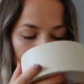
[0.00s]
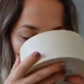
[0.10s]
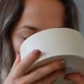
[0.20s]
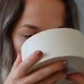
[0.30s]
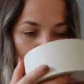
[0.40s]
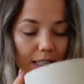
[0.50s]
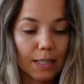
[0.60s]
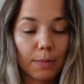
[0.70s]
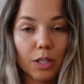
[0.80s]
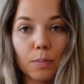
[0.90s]
It
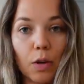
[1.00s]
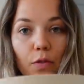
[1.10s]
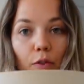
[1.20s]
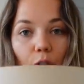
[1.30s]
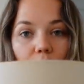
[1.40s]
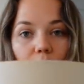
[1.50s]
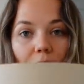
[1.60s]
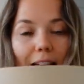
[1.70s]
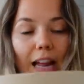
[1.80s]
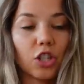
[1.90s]
smells beautiful and
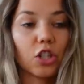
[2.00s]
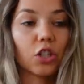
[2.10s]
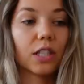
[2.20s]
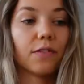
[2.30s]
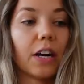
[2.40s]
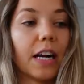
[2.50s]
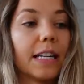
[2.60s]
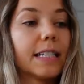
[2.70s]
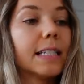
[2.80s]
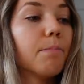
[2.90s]
again, just looks
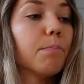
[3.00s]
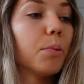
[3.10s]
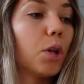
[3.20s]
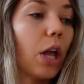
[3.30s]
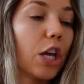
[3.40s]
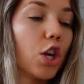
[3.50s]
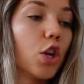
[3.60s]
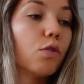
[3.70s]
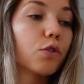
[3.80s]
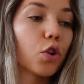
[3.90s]
very simple and
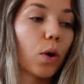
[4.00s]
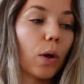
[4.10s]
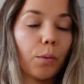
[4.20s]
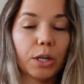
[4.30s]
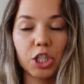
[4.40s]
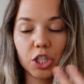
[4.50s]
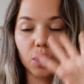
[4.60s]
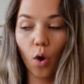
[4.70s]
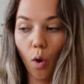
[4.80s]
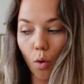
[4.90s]
neutral, which
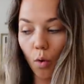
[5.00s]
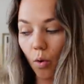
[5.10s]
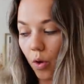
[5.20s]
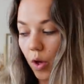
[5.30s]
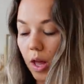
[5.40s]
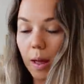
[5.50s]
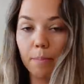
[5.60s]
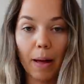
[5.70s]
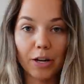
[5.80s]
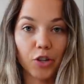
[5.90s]
the whole
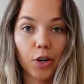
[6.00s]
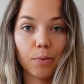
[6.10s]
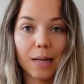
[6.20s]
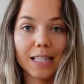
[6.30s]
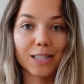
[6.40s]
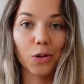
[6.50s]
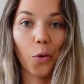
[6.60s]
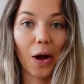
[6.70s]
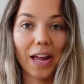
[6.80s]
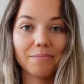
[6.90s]
bedroom is
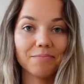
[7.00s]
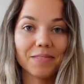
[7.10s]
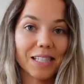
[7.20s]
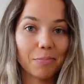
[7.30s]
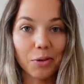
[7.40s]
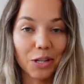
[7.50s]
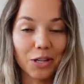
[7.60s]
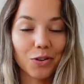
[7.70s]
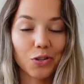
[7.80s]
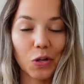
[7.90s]
quite simple
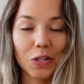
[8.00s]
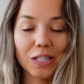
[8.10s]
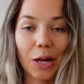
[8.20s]
and neutral.